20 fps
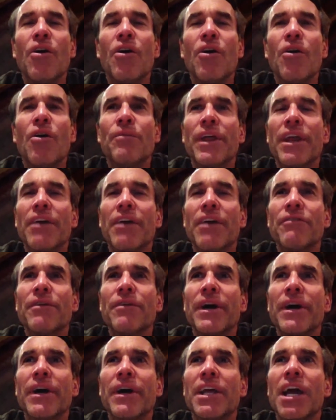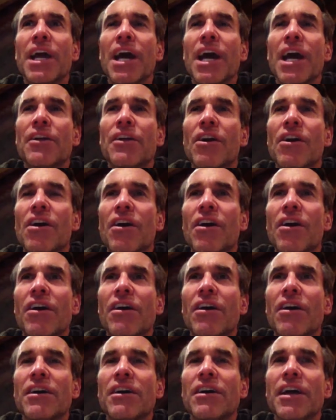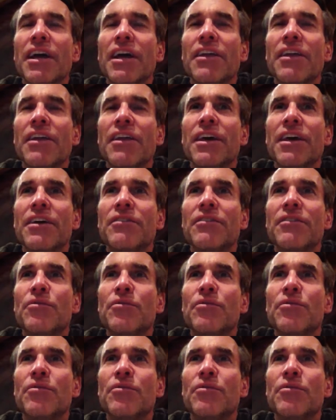I hope that everybody got along